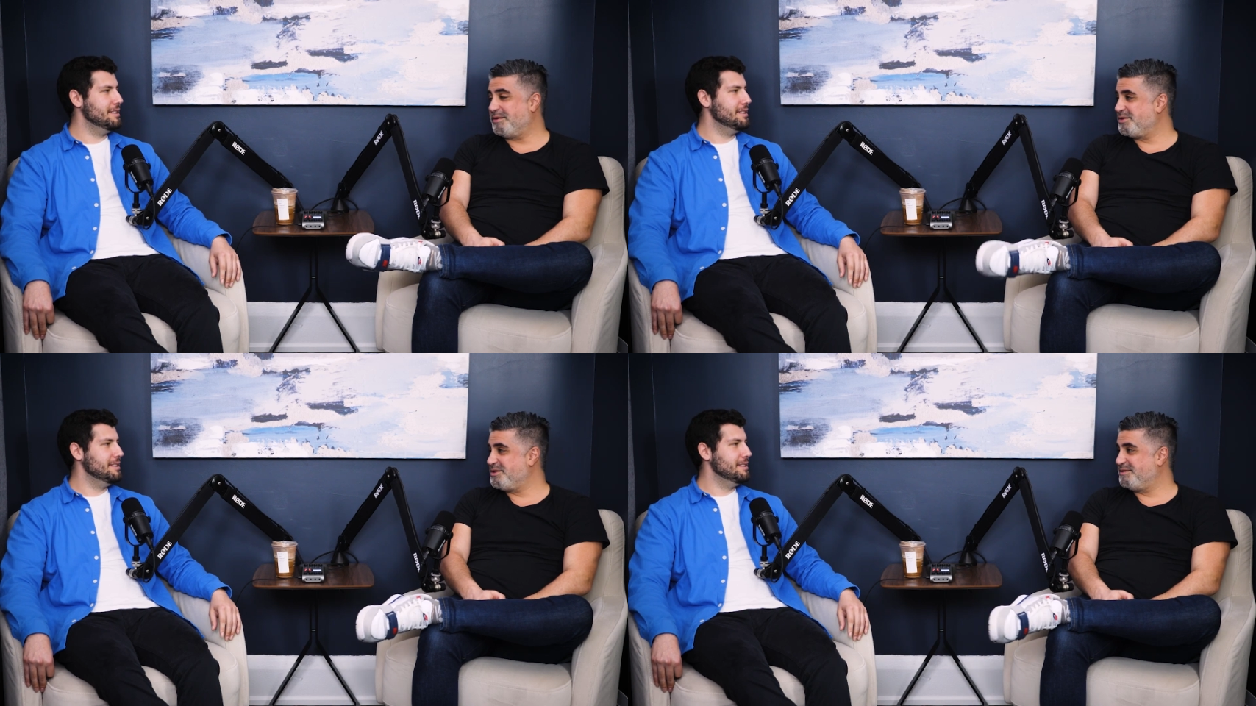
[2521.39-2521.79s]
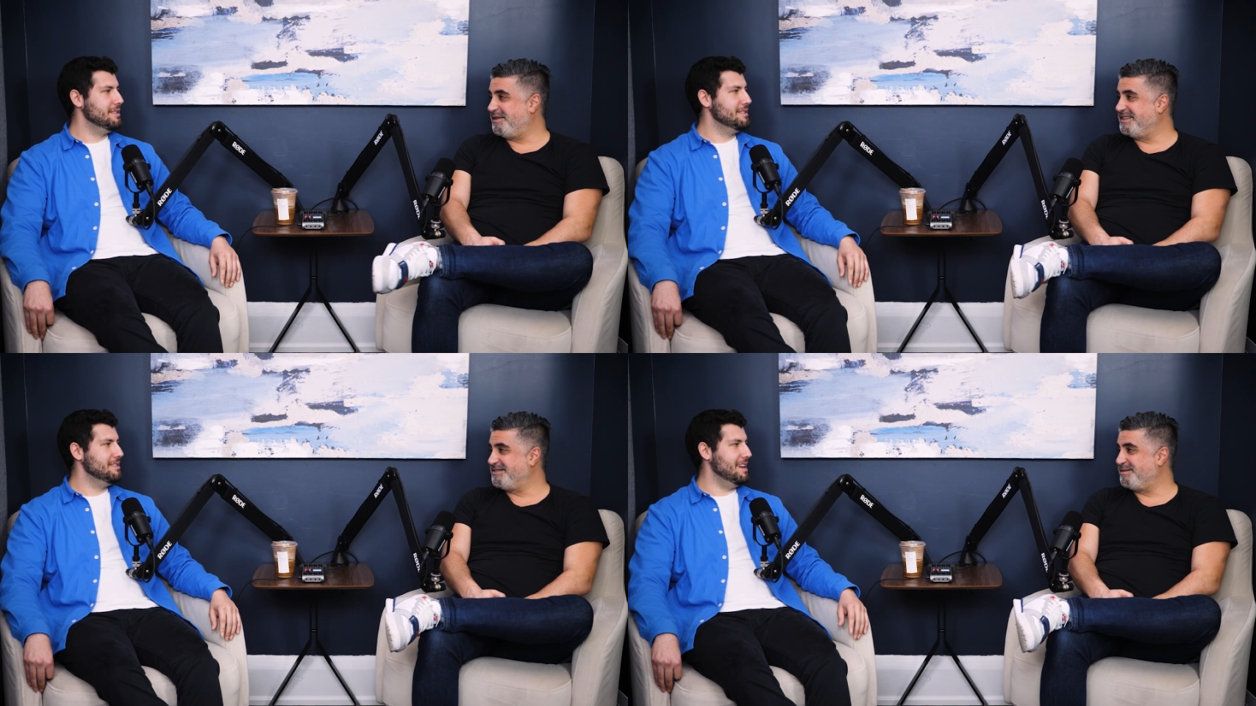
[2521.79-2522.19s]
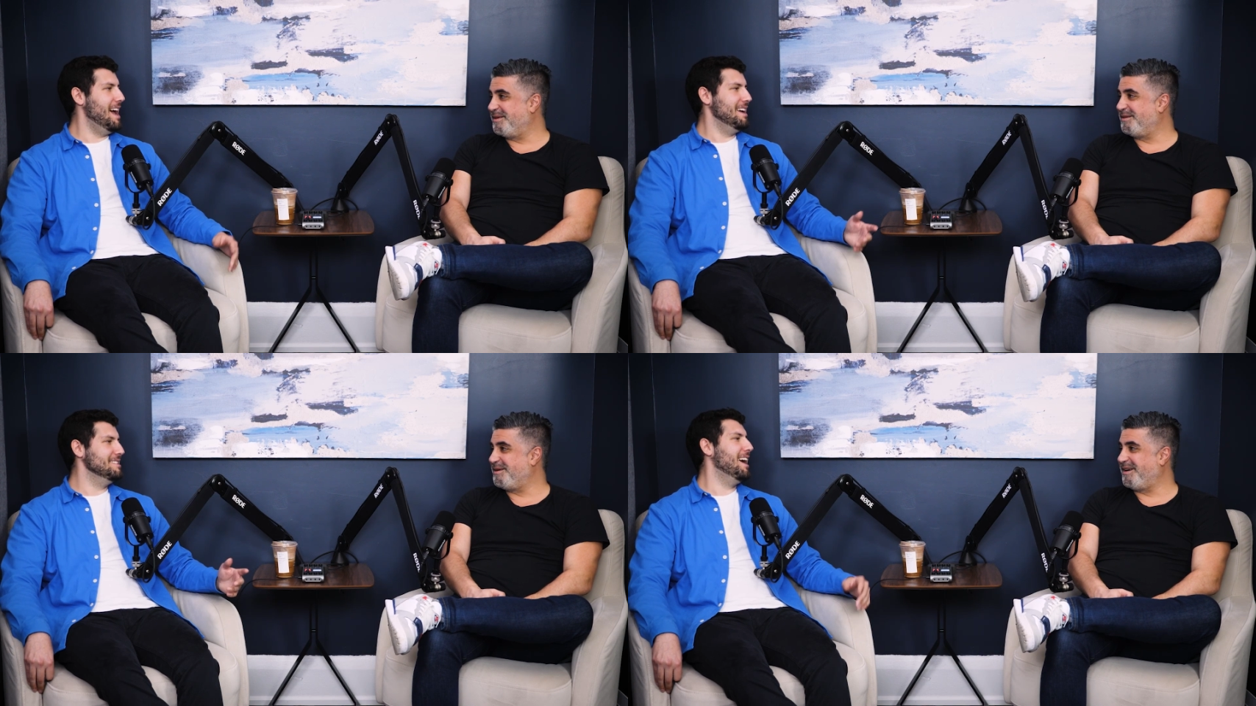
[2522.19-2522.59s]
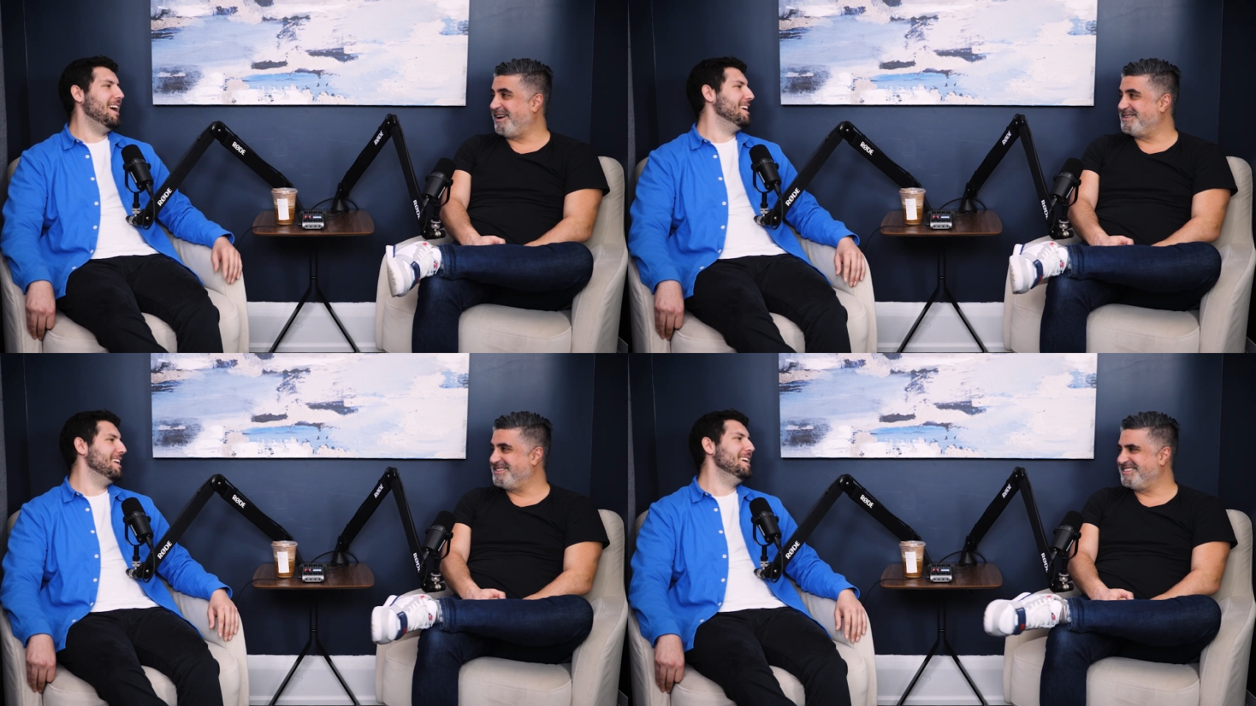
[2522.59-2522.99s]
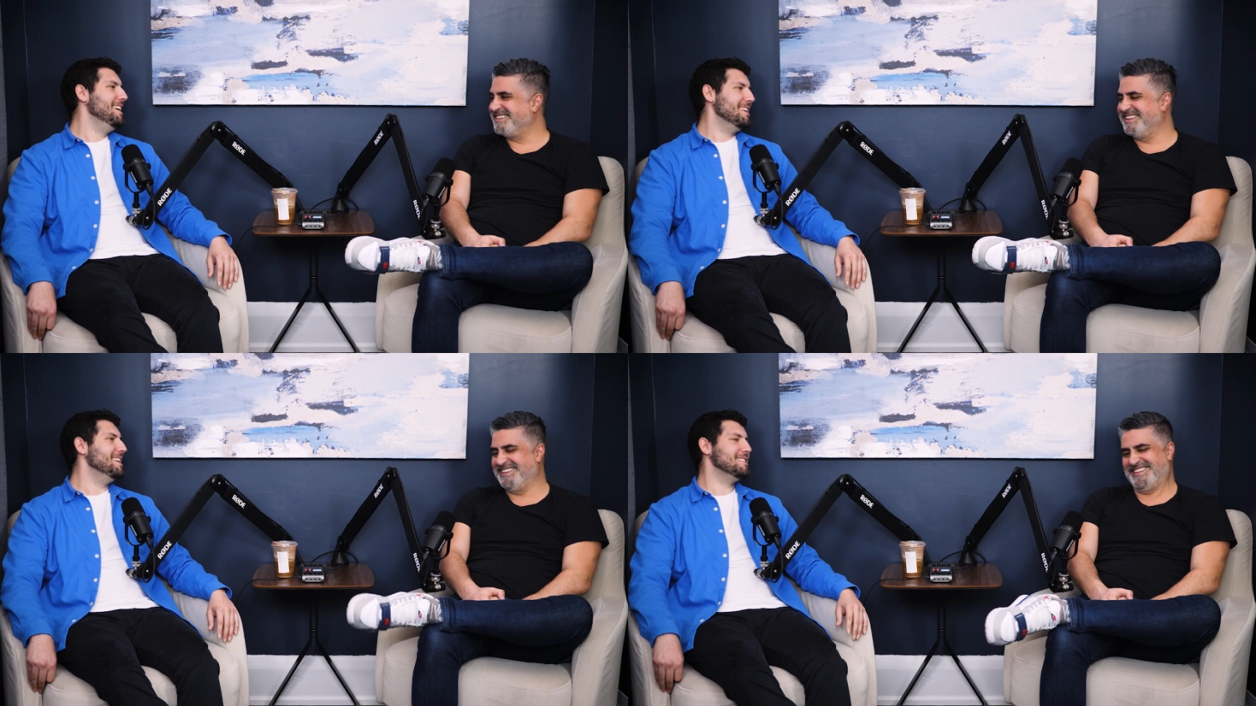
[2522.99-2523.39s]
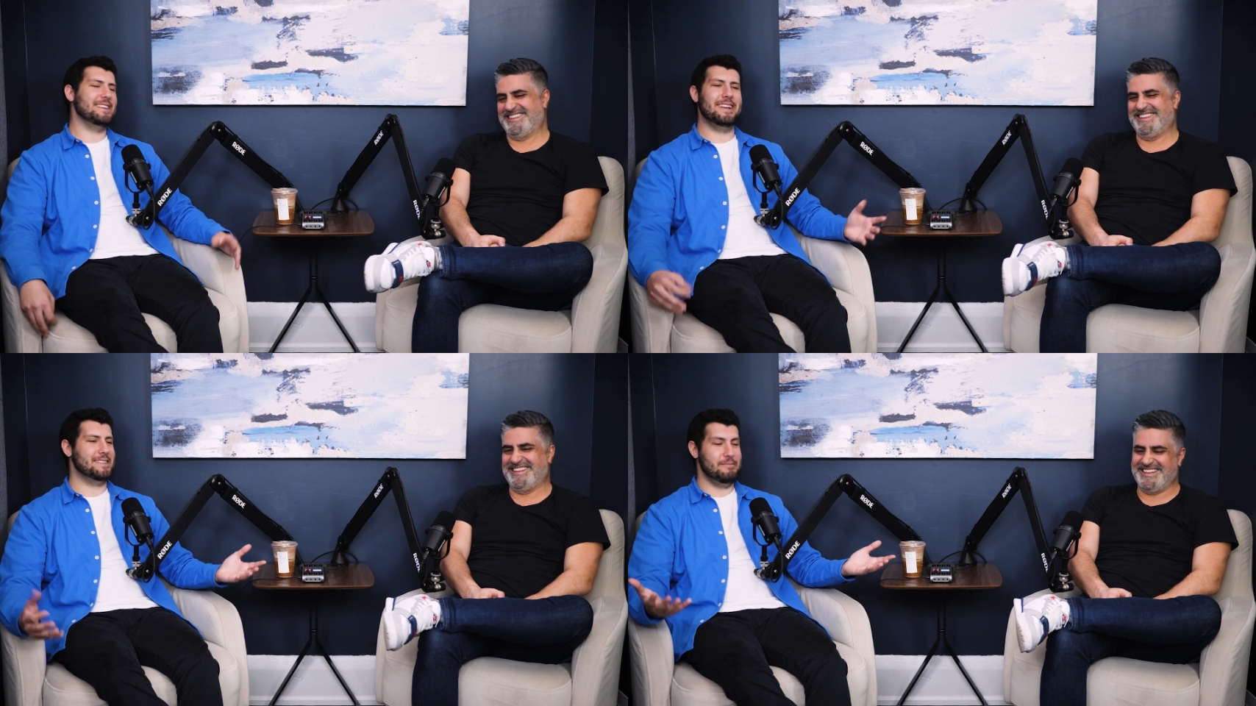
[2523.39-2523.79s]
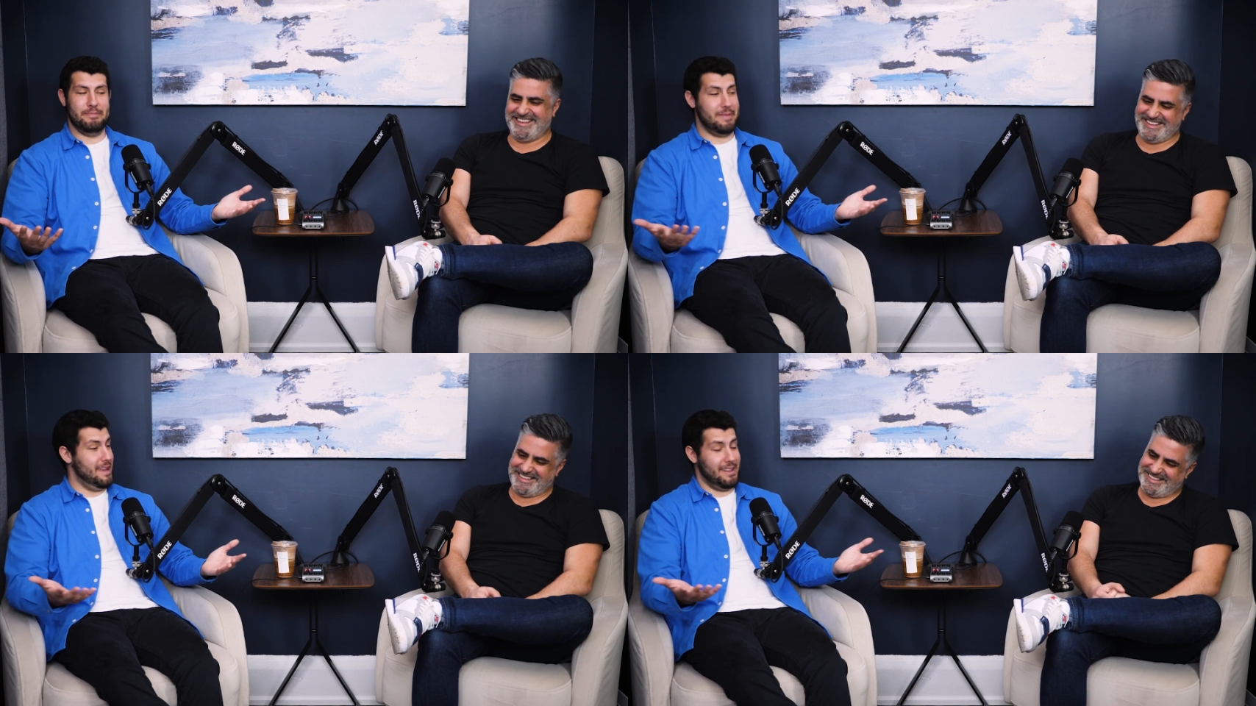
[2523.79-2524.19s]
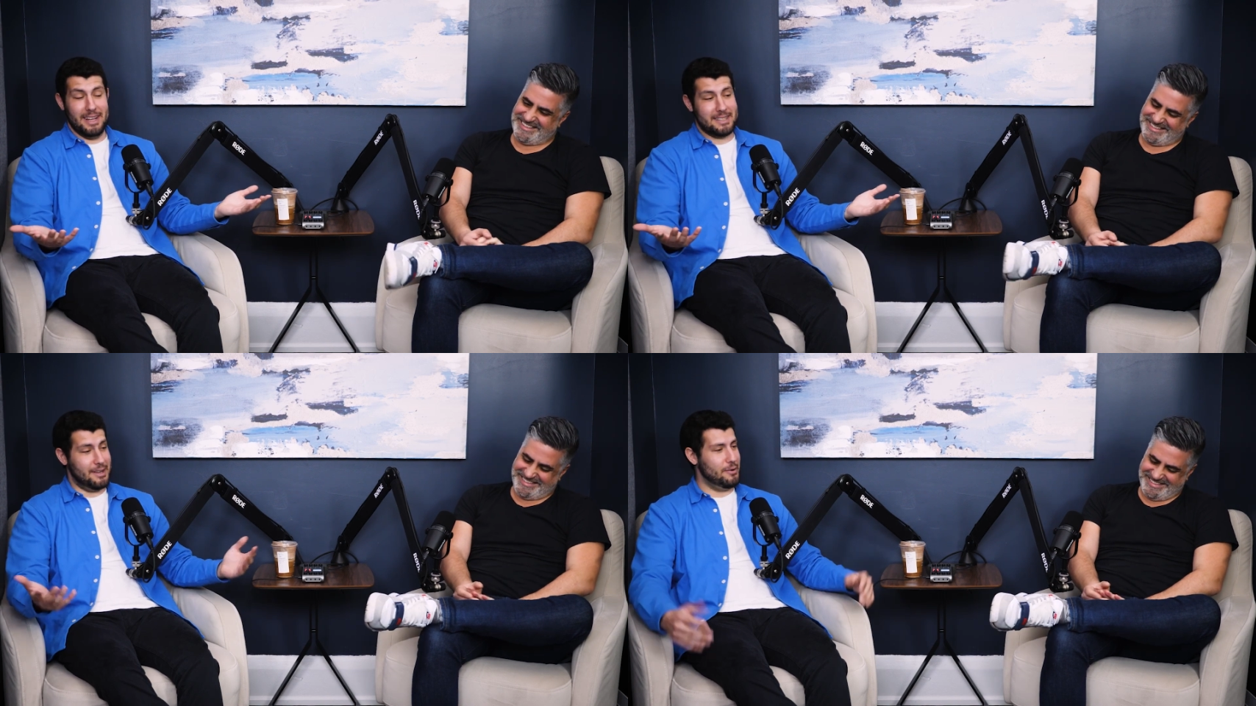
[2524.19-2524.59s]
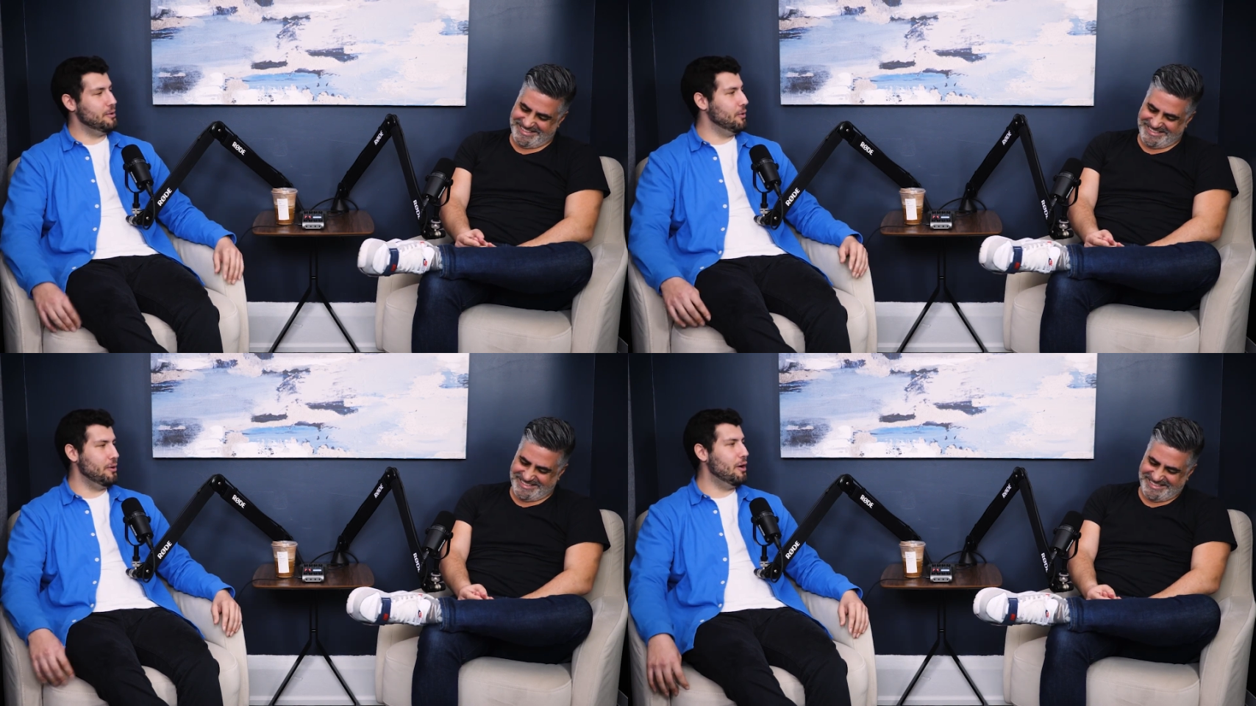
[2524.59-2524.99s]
Speaker 1: versions of us. Yeah, it does.
Speaker 2: Let's uh, hey, listen. Who, who